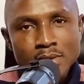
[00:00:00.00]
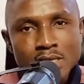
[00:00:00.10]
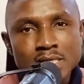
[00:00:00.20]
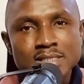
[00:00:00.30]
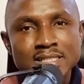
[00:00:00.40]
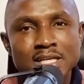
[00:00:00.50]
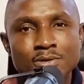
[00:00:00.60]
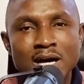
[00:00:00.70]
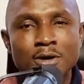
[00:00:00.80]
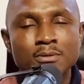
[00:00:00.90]
is in the
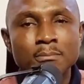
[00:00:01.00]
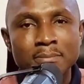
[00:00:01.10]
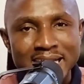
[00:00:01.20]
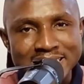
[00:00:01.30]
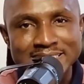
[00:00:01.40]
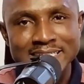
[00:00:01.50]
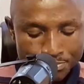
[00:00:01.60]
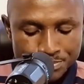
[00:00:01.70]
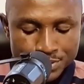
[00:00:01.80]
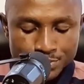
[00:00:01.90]
ground, planted,
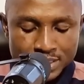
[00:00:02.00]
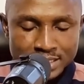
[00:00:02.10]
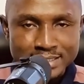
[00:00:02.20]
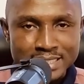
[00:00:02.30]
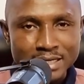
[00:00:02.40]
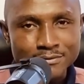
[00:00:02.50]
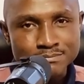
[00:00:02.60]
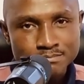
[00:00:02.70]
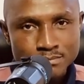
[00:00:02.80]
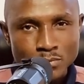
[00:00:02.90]
building itself,
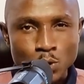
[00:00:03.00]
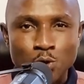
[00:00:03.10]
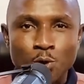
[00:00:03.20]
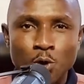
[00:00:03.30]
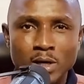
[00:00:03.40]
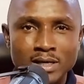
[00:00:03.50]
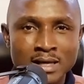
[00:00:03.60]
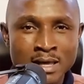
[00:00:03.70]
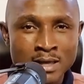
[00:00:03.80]
growing,